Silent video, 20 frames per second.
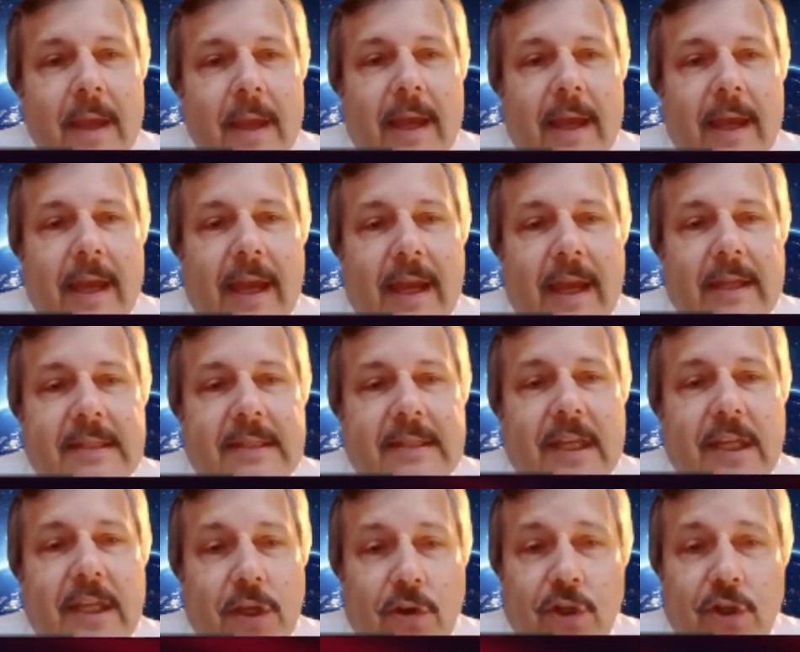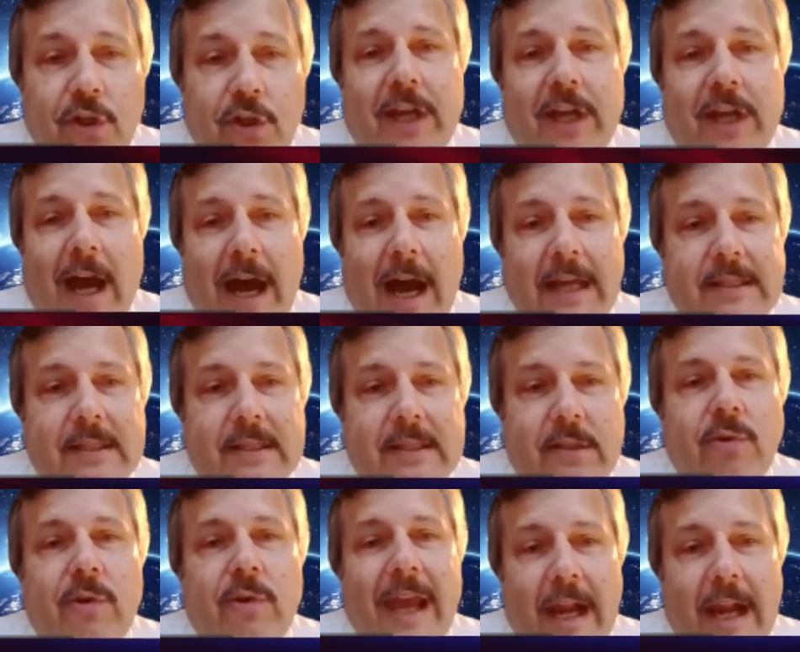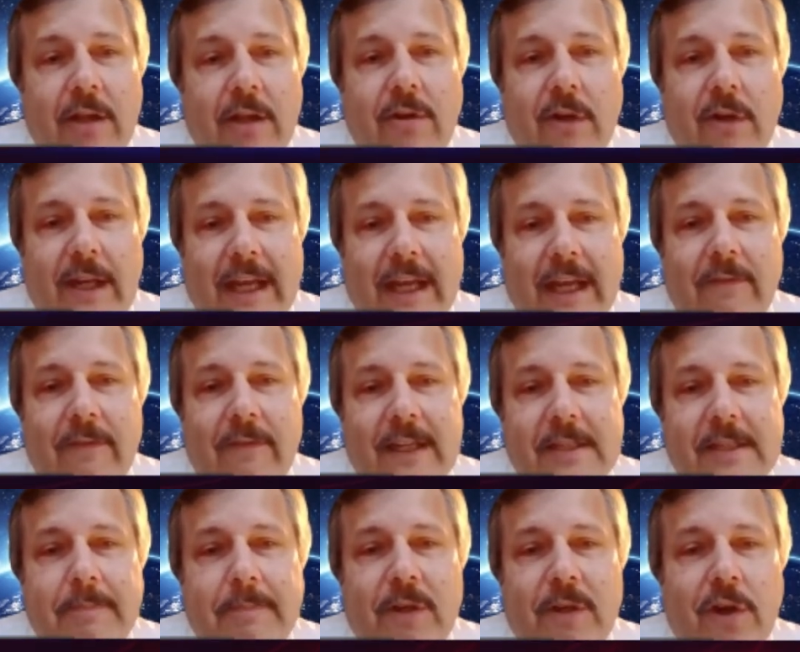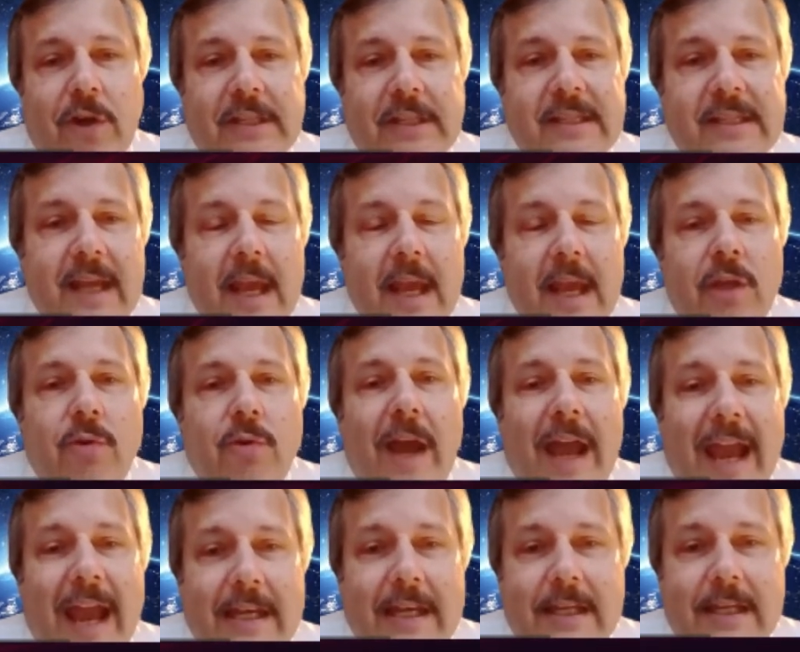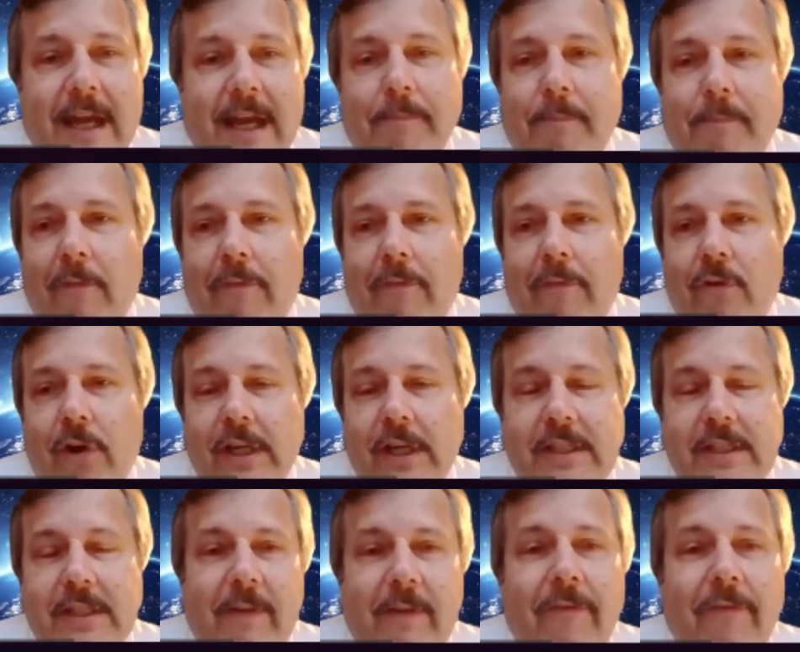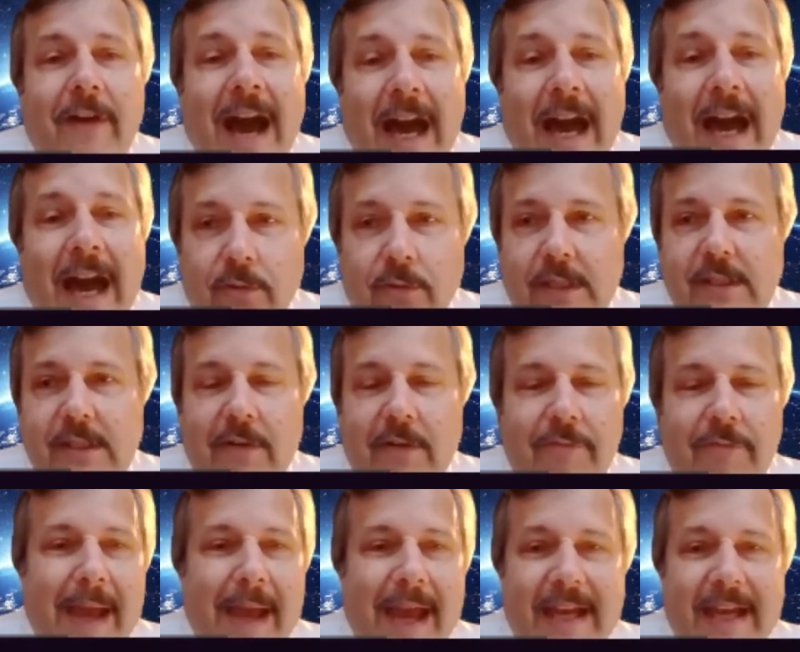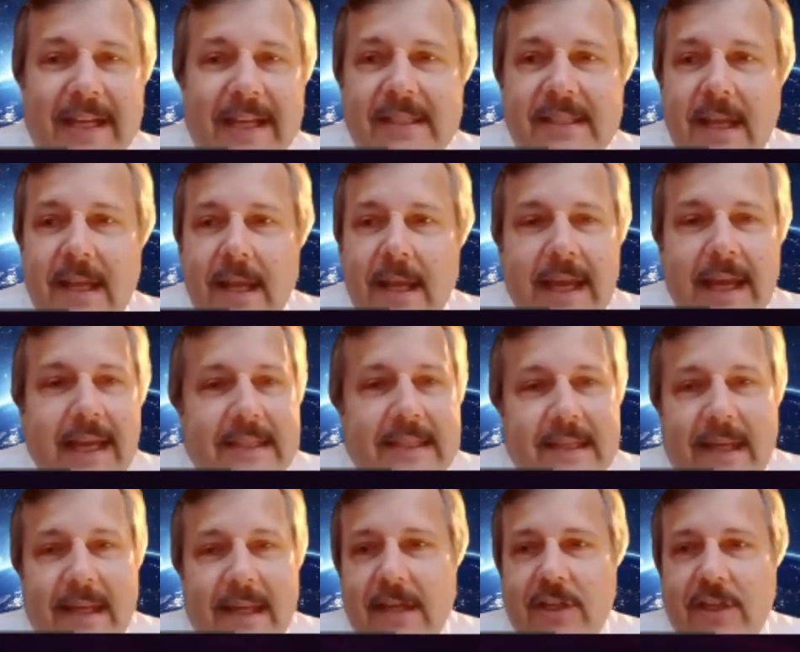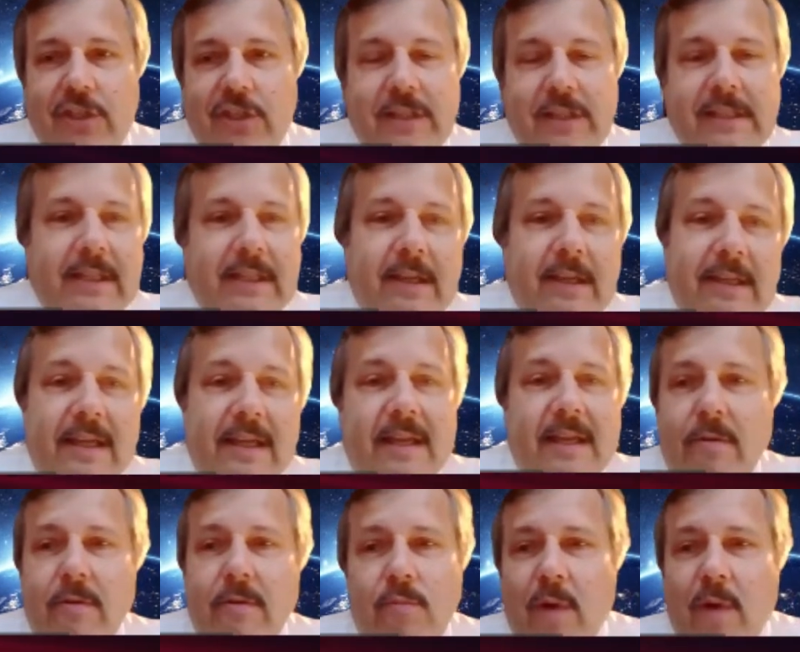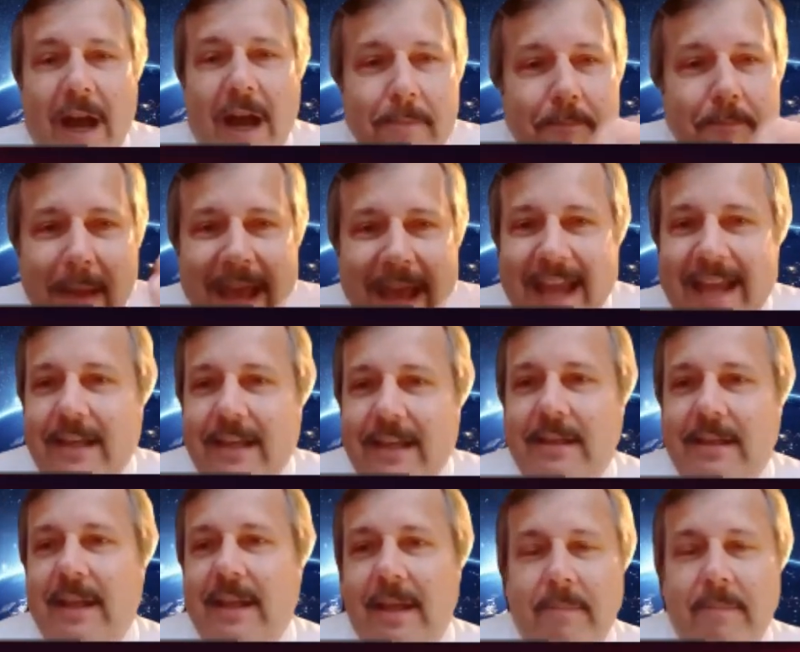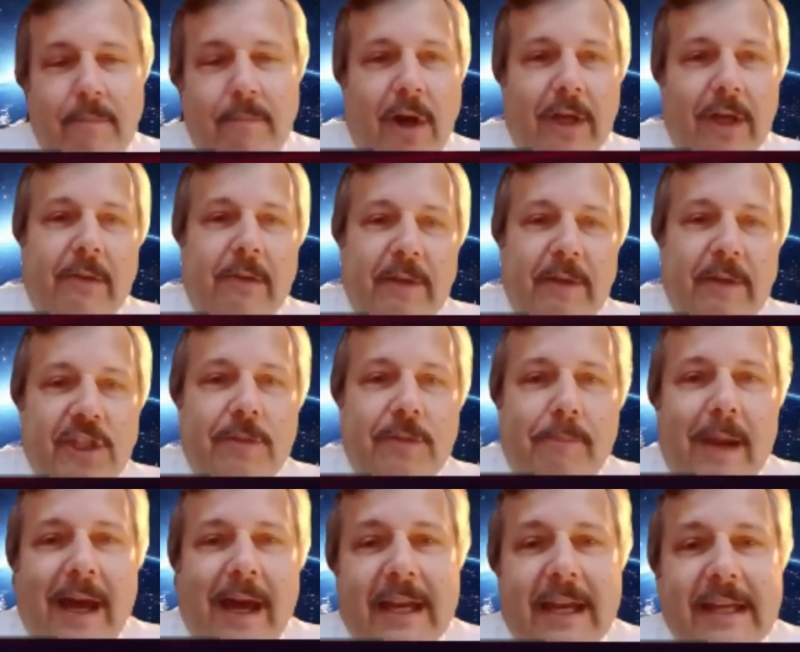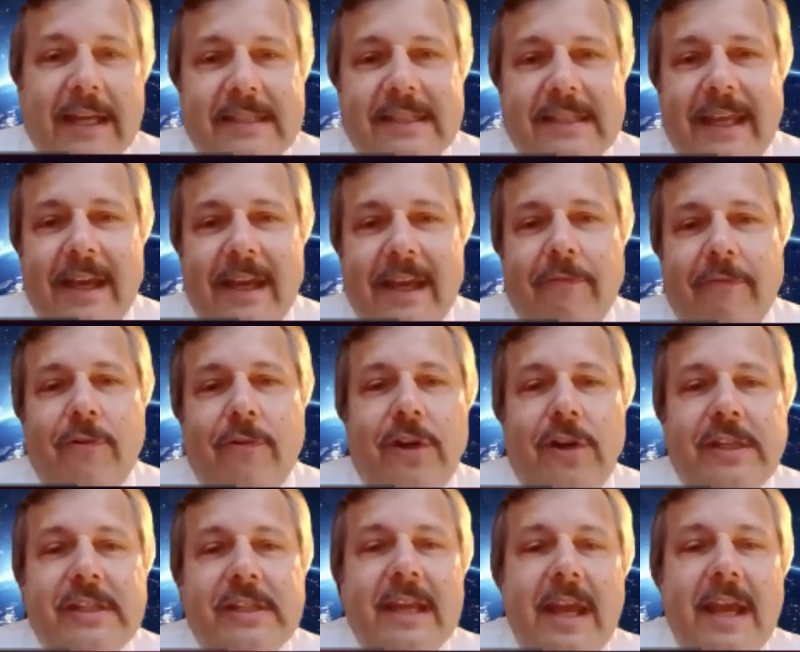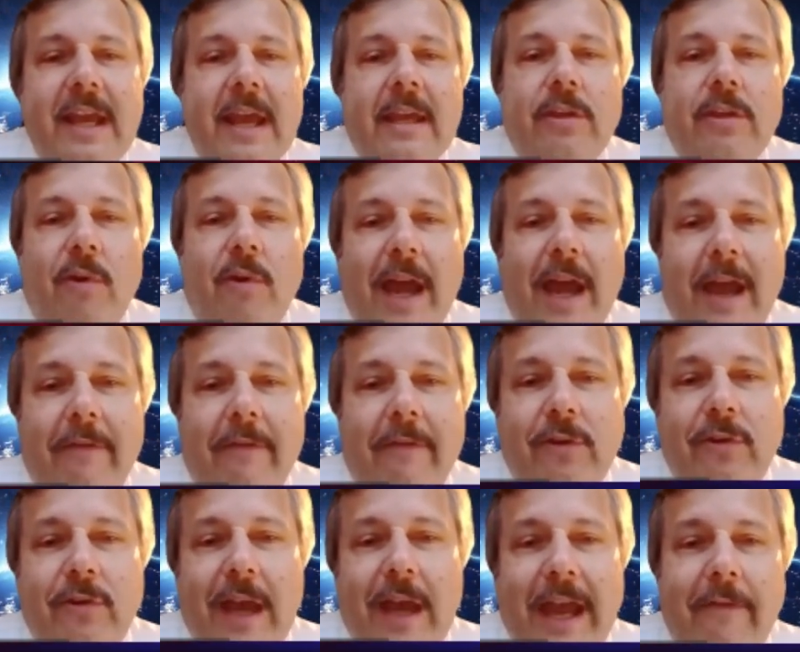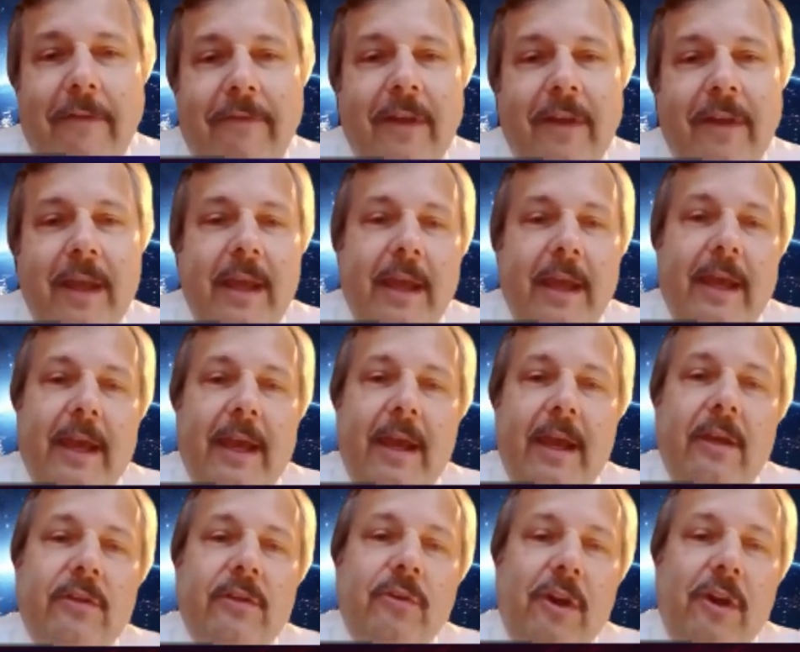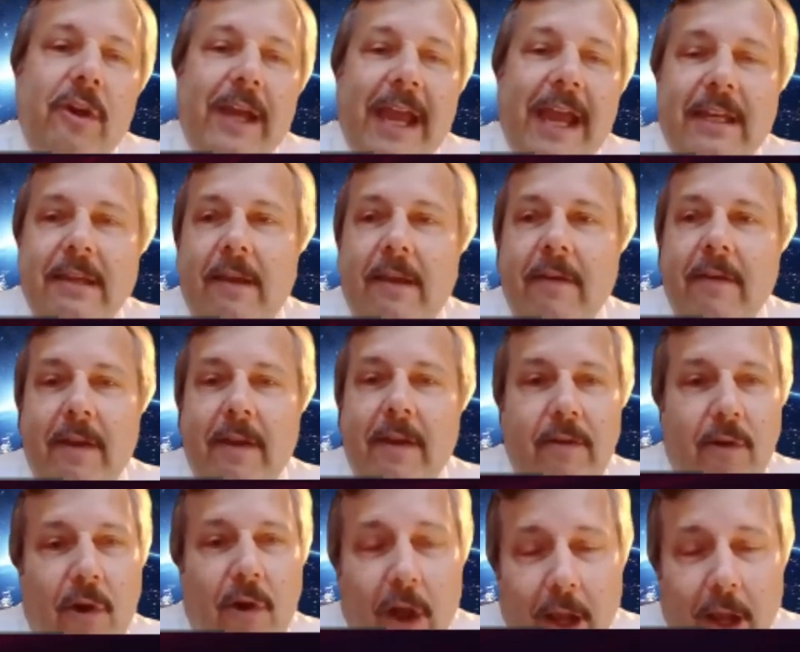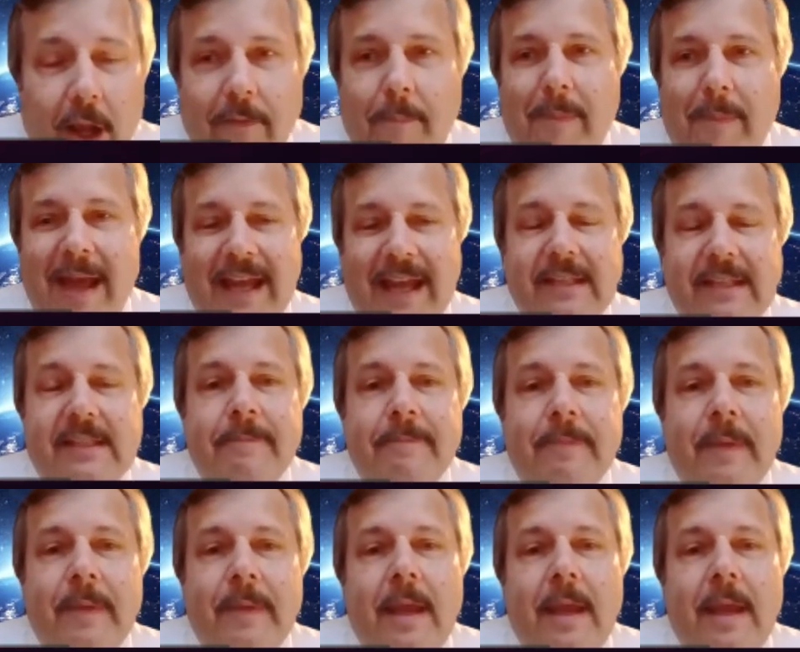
It's a huge task to calculate this because you end up, of course, with hundreds of bands. It's not just a one band model which applies here, of course. You have to look at all the bands.